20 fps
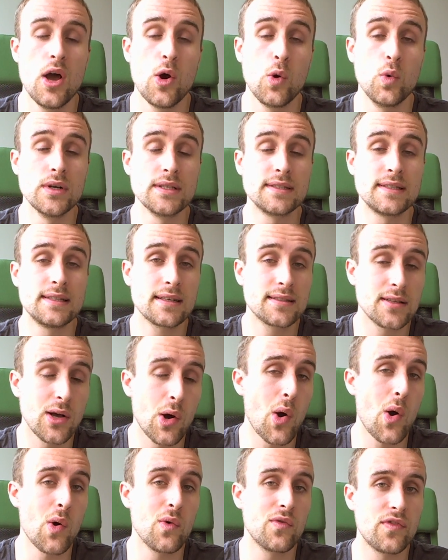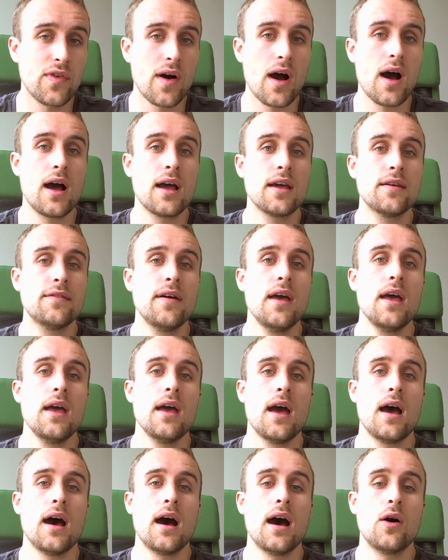was 6005,
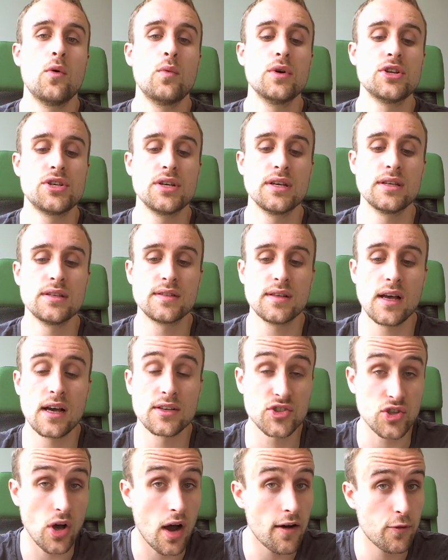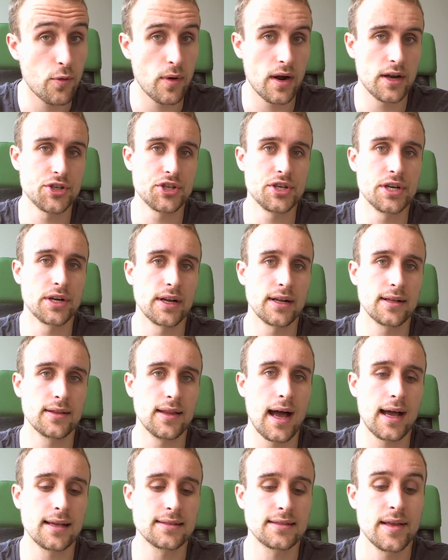uh, which is a software engineering
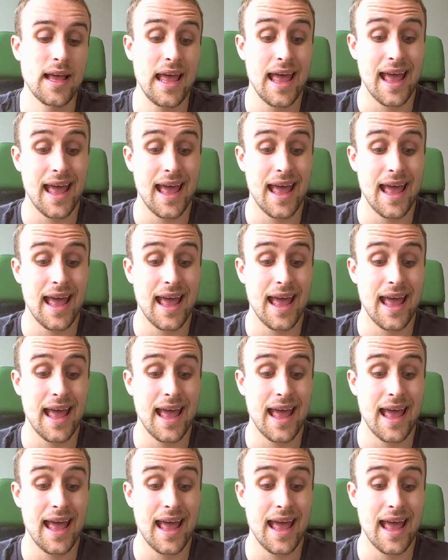class.